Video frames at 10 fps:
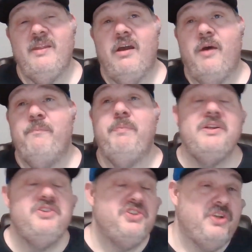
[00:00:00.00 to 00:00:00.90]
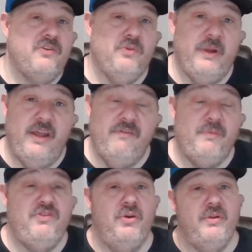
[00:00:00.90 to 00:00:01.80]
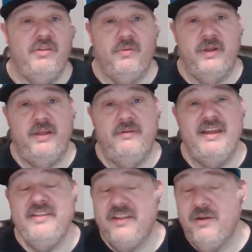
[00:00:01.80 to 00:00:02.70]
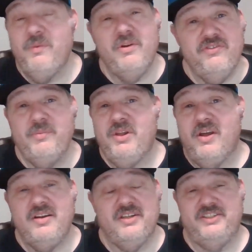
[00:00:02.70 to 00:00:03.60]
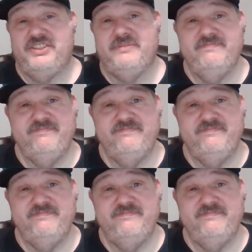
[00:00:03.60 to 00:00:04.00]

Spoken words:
A bunch of starts where he gave up 2 and 3. And then there were some clunkers.